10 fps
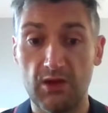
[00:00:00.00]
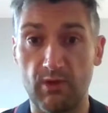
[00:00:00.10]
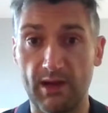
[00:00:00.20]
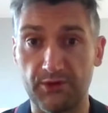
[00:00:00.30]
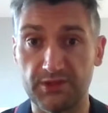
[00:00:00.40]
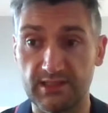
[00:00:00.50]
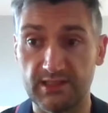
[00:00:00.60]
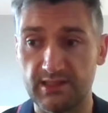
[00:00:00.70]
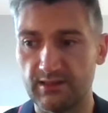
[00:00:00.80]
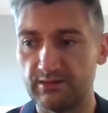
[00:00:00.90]
are
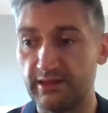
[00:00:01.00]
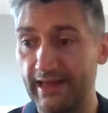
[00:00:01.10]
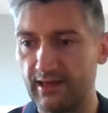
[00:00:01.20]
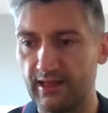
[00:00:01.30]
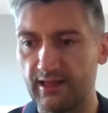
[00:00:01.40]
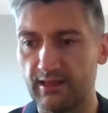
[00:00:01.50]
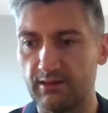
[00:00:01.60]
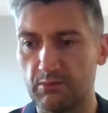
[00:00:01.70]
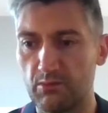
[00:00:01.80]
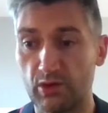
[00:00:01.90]
processing
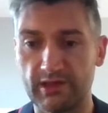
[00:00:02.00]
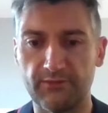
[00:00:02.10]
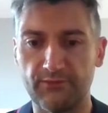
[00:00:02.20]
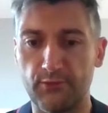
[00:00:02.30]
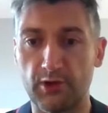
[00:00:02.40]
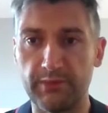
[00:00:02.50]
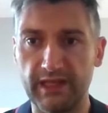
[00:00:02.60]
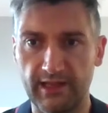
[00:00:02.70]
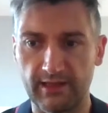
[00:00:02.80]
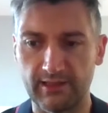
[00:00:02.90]
daily more than 4
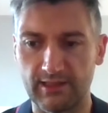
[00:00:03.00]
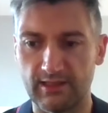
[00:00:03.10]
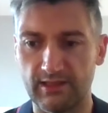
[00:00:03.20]
billion